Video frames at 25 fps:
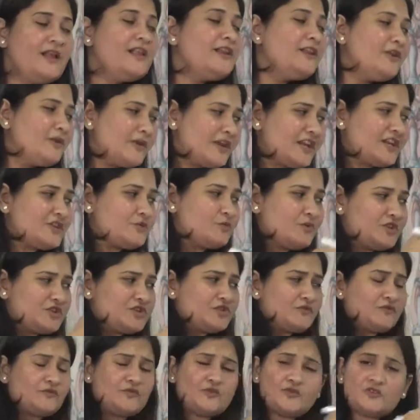Look at which
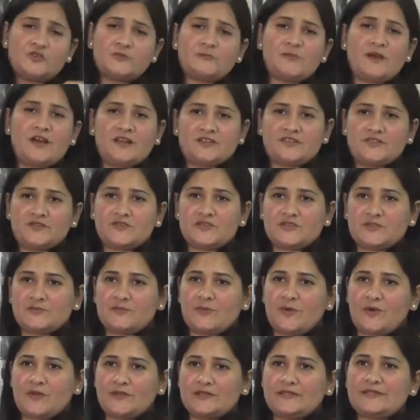of those parts
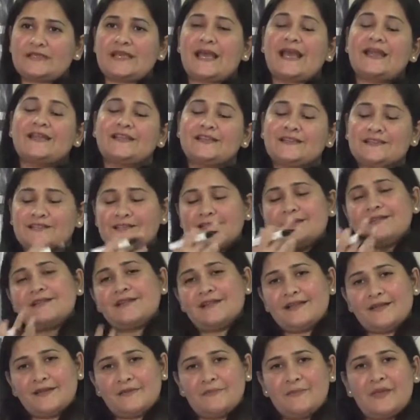responds and
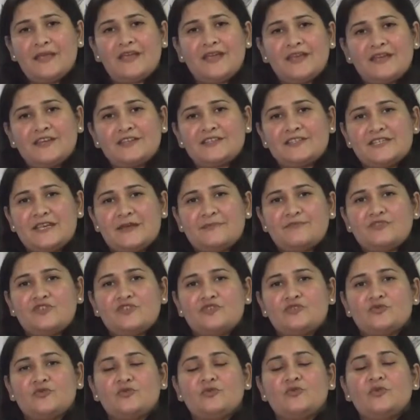make an attempt
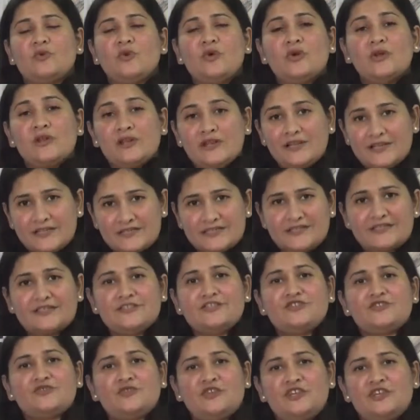to
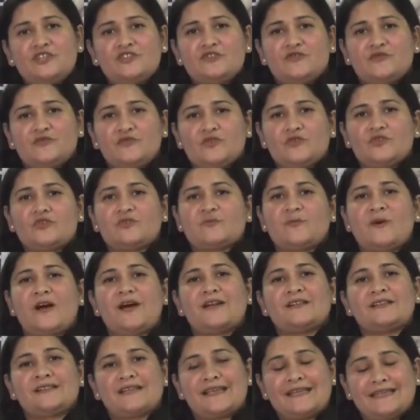listen to each of those
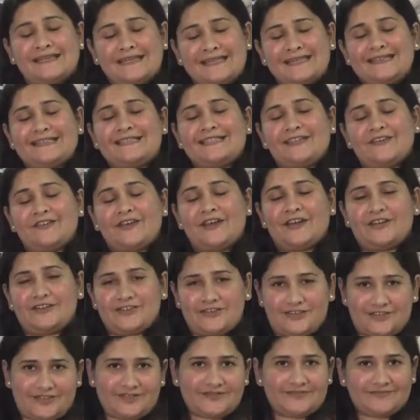parts and
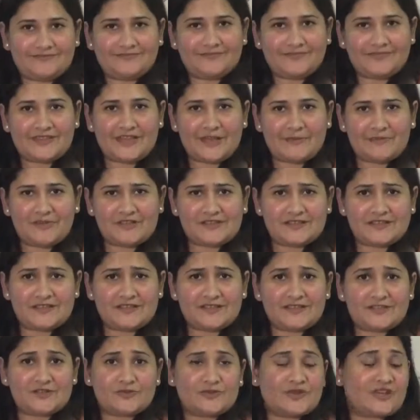integrate their
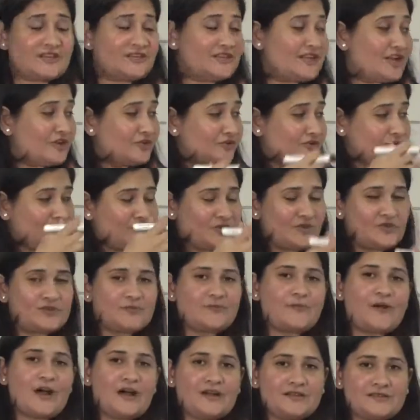message so that none of those
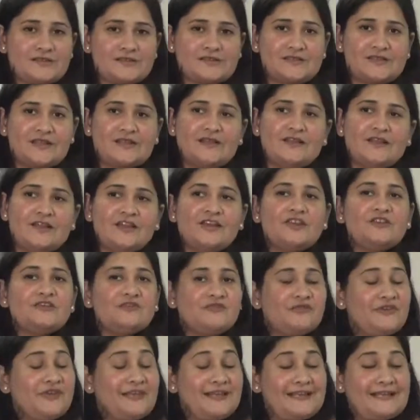parts
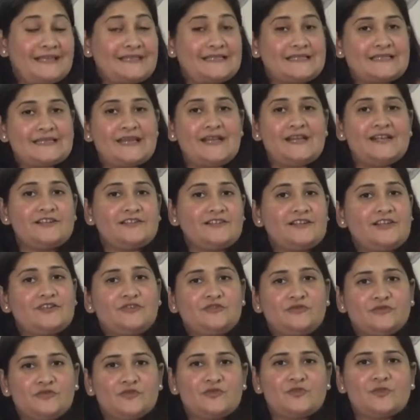feel exiled, none
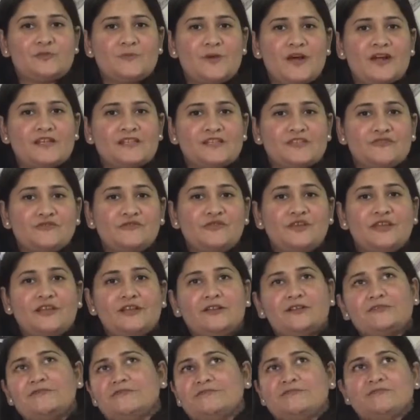of those parts
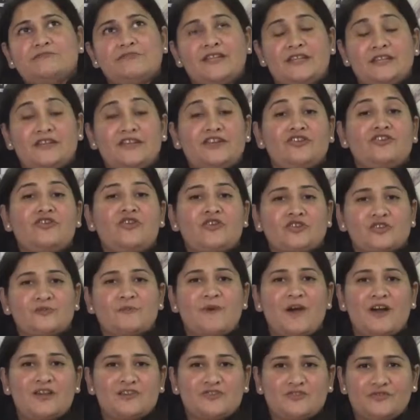feel that they're not
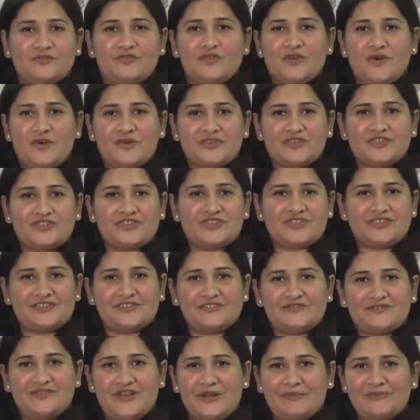part of your
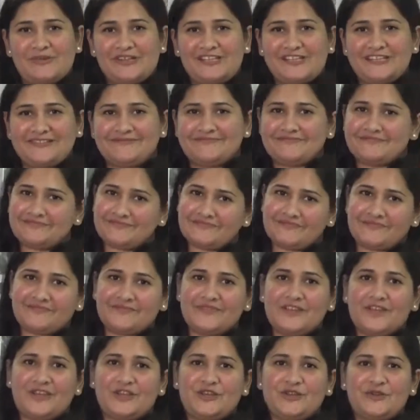internal family.
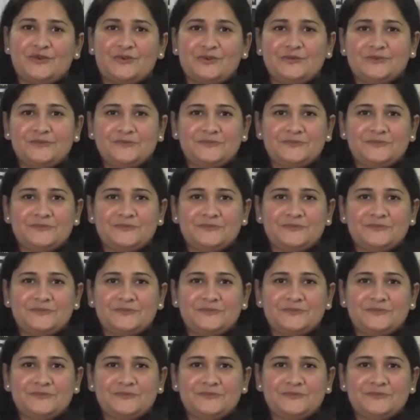Thank you.